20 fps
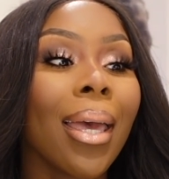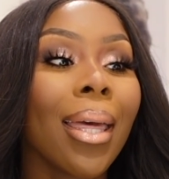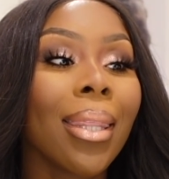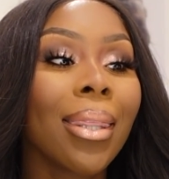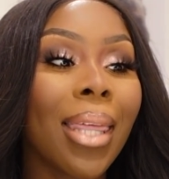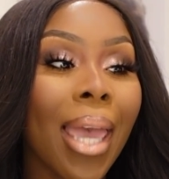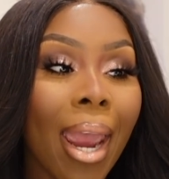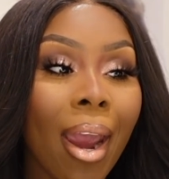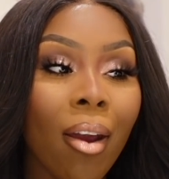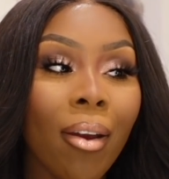
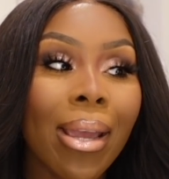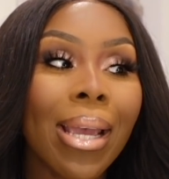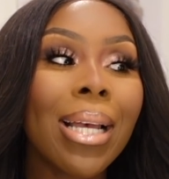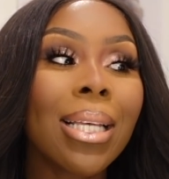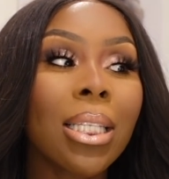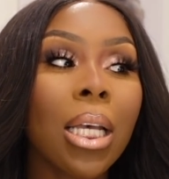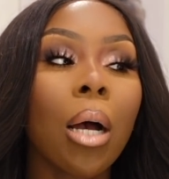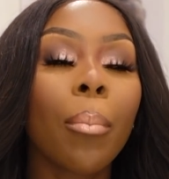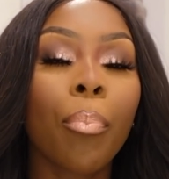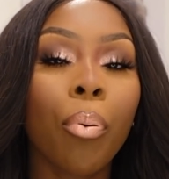There
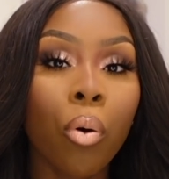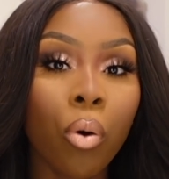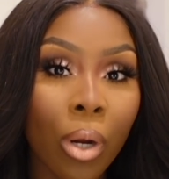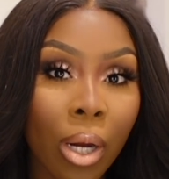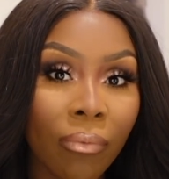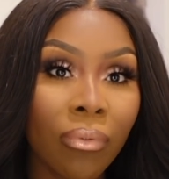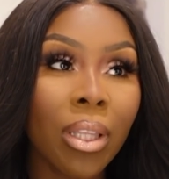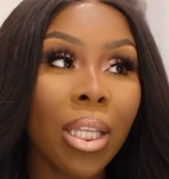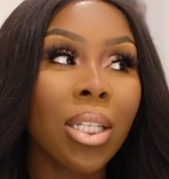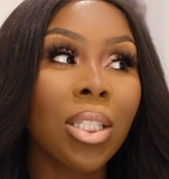is a
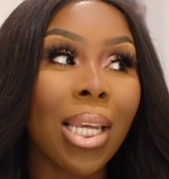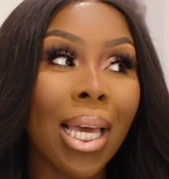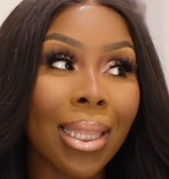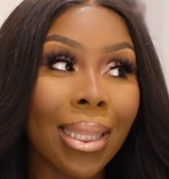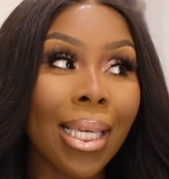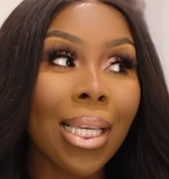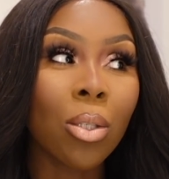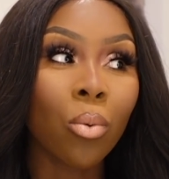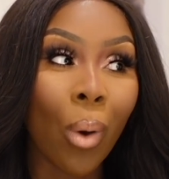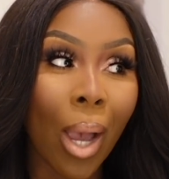privilege that
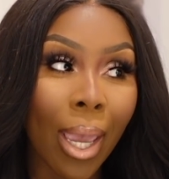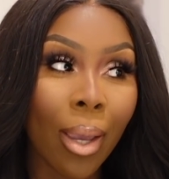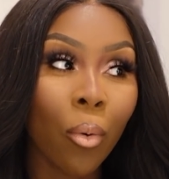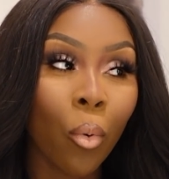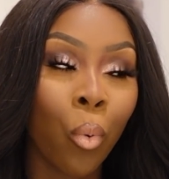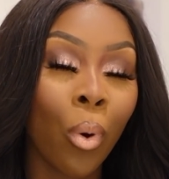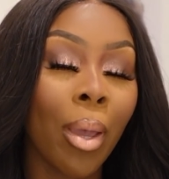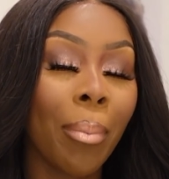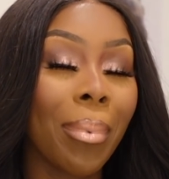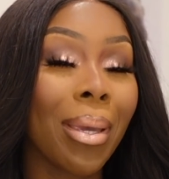these white
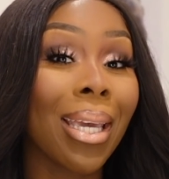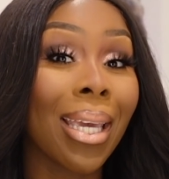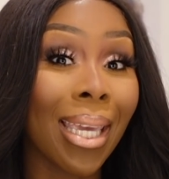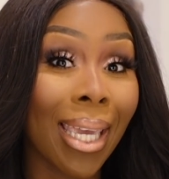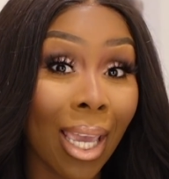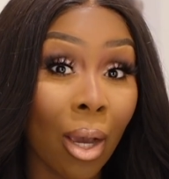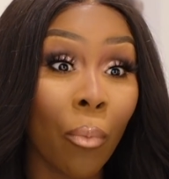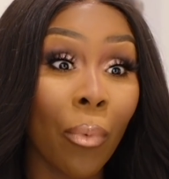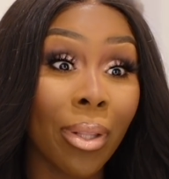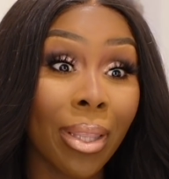women
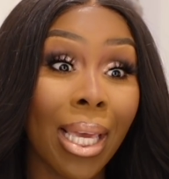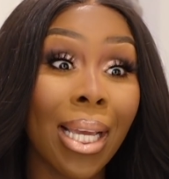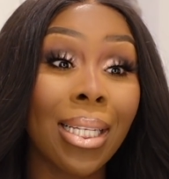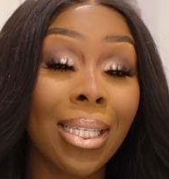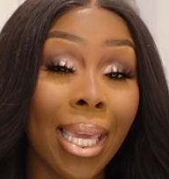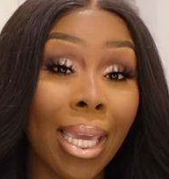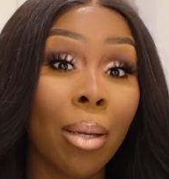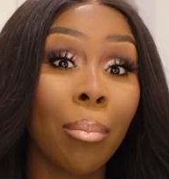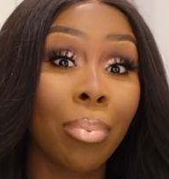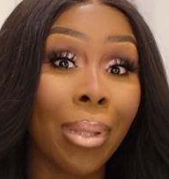get when they
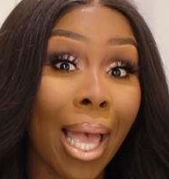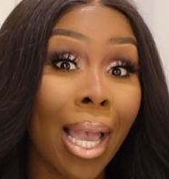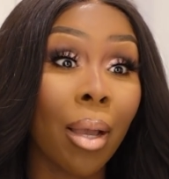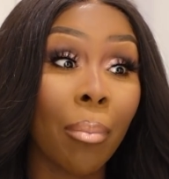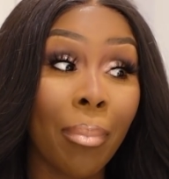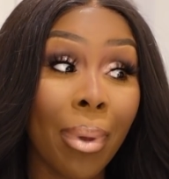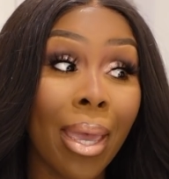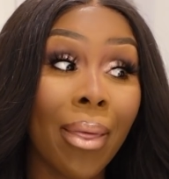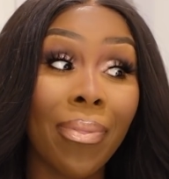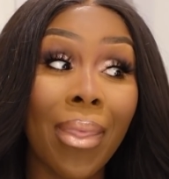date
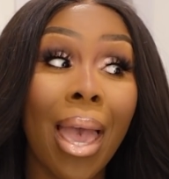black men